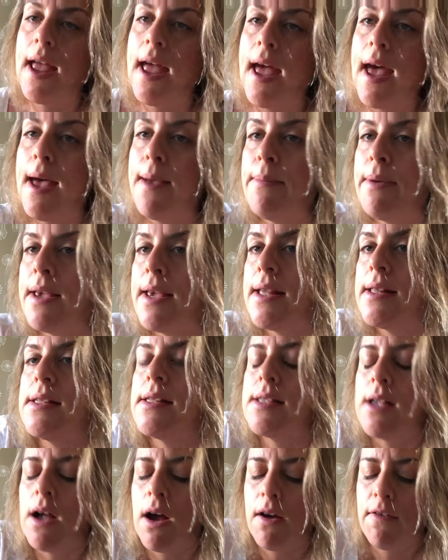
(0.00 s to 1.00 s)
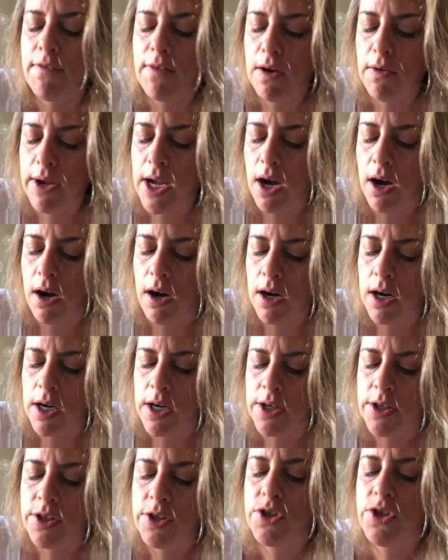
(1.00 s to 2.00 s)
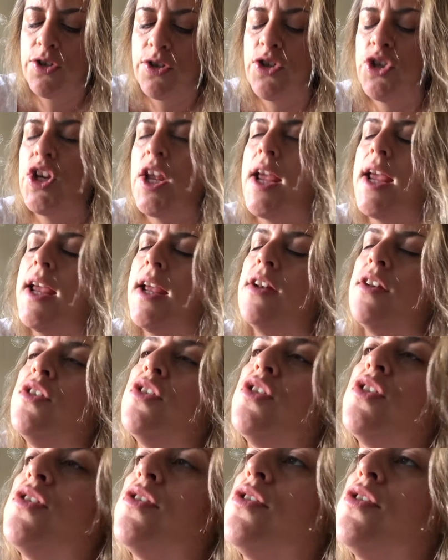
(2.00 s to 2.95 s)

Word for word: Habits are very hard to change.